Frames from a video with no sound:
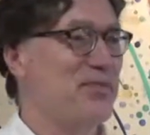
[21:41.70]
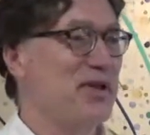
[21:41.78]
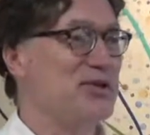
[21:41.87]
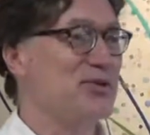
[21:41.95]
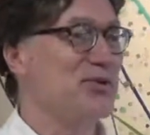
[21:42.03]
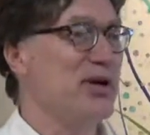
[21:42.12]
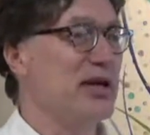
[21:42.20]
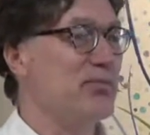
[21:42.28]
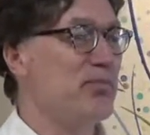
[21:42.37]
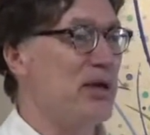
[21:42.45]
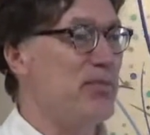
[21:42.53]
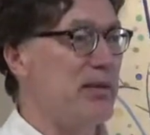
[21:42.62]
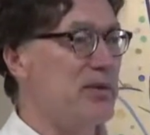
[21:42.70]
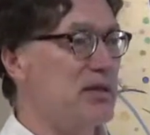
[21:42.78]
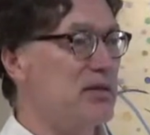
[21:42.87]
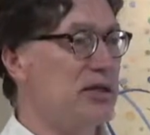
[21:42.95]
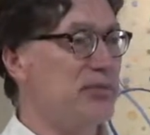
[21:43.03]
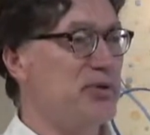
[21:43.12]
that's all right. And maybe
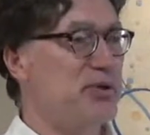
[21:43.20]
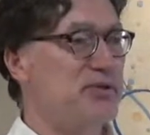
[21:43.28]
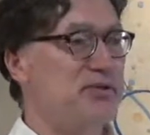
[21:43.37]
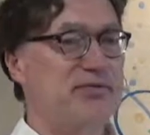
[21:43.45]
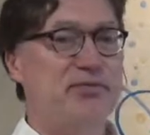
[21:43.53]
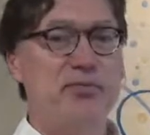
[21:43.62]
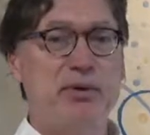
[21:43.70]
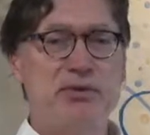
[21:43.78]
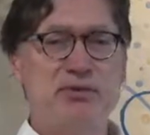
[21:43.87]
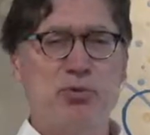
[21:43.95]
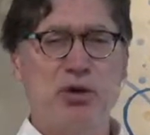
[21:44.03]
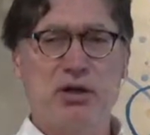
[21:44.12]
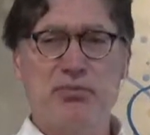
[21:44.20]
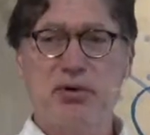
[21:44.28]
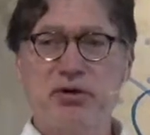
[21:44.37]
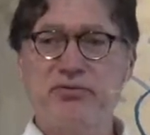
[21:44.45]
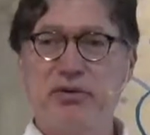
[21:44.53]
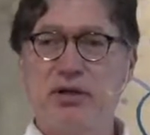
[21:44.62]
the leap is, maybe it's more like a
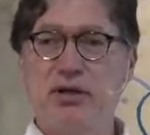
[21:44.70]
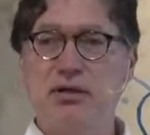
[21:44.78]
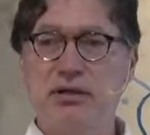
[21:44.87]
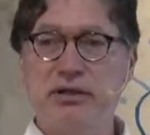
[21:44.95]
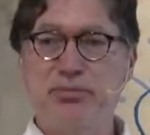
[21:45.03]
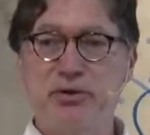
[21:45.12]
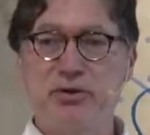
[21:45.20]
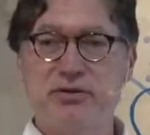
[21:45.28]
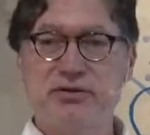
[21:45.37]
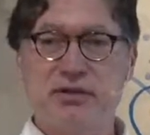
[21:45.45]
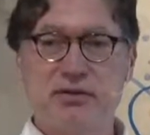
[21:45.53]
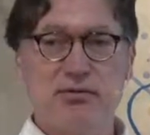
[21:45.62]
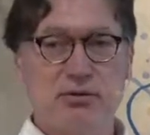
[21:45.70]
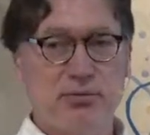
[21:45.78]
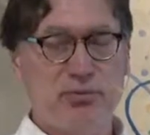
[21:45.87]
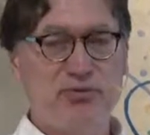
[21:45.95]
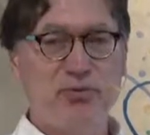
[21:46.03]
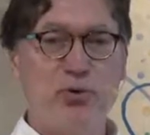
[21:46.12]
butterfly leap, you know, it's like a
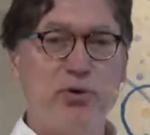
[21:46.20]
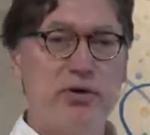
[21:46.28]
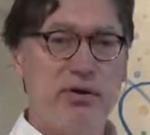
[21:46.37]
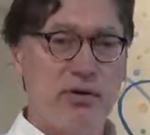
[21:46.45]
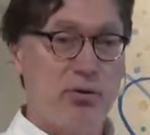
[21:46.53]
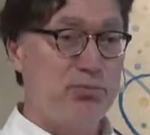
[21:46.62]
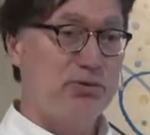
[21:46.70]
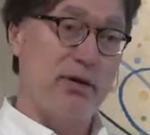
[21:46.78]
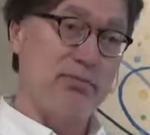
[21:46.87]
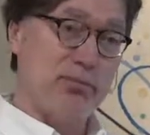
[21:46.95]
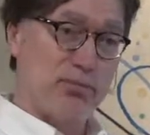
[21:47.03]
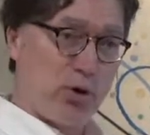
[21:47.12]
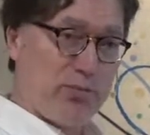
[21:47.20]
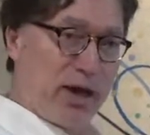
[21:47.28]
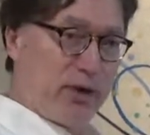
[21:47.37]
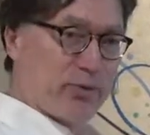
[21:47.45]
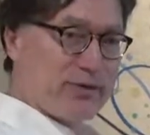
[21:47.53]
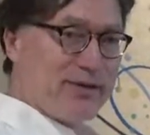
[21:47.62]
little bit forward and then, oops, I can climb
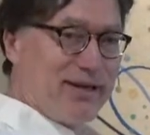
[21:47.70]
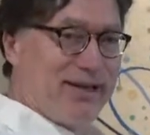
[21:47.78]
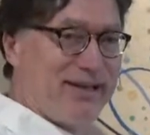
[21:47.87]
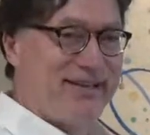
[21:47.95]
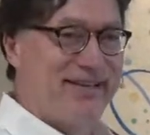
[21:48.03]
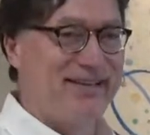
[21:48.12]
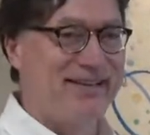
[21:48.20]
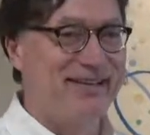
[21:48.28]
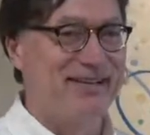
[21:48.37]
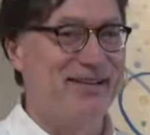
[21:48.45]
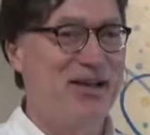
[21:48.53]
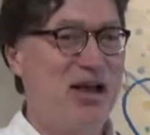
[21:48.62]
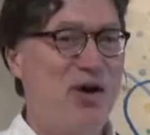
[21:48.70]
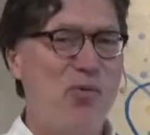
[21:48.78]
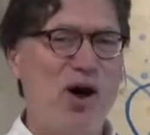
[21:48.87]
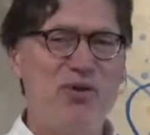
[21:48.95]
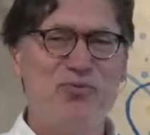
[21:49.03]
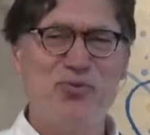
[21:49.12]
backwards.
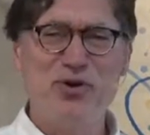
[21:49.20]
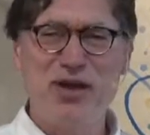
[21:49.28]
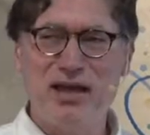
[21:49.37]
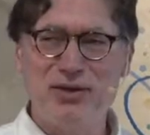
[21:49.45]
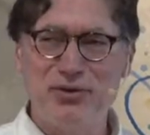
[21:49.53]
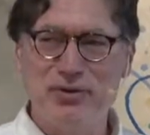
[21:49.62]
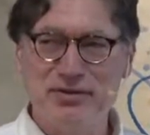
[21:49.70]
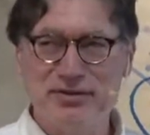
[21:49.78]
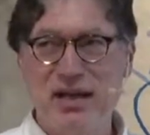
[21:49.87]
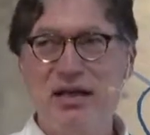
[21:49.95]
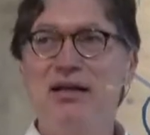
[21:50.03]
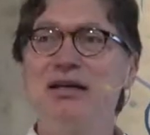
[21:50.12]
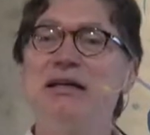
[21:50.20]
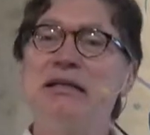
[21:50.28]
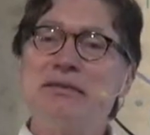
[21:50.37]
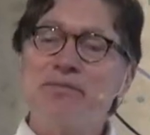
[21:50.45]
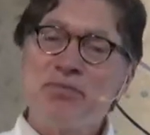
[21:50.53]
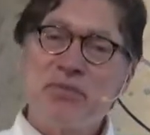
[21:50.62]
Why would I do
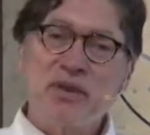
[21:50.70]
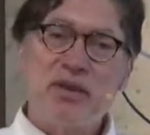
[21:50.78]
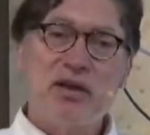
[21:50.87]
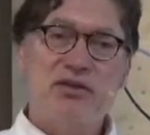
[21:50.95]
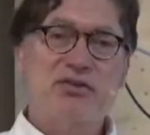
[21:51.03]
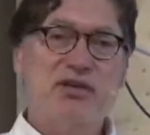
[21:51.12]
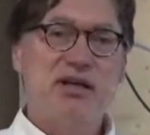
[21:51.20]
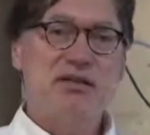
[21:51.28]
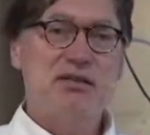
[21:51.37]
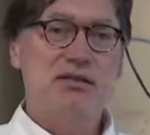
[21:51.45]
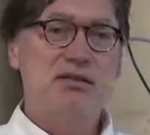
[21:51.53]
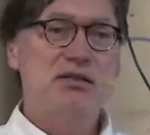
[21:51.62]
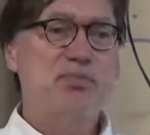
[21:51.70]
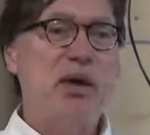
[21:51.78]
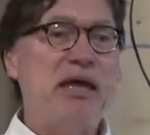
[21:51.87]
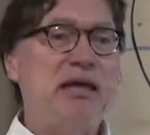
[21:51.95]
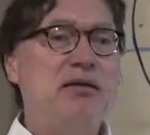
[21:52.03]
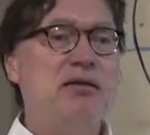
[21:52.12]
this? The exercise is to
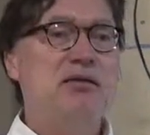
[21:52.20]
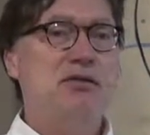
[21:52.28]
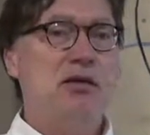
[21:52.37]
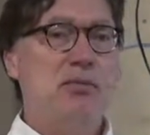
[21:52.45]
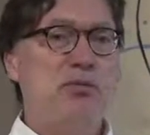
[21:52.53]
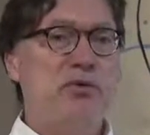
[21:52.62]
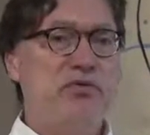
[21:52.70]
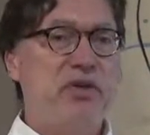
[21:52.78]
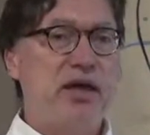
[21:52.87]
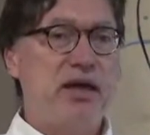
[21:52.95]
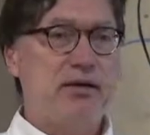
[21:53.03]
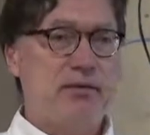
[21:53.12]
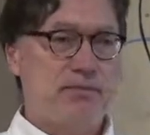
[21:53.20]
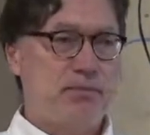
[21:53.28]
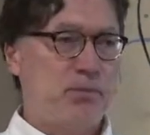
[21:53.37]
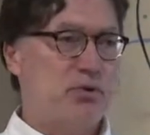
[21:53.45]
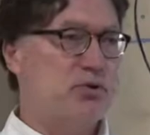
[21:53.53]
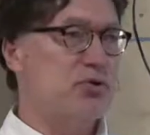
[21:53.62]
suspend some of that
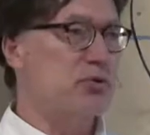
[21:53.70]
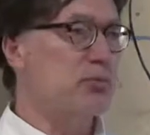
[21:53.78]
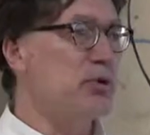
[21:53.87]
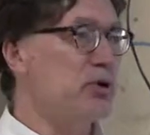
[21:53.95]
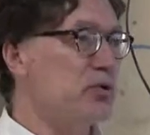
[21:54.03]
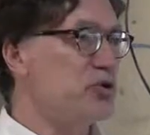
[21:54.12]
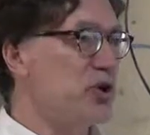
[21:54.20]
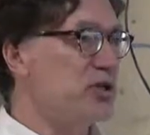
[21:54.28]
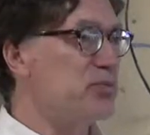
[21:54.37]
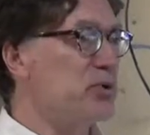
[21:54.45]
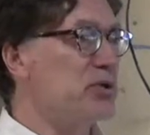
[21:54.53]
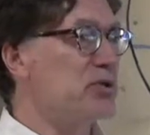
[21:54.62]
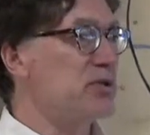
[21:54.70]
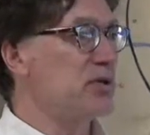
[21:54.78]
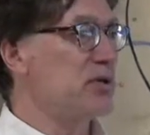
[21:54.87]
discernment or judgment,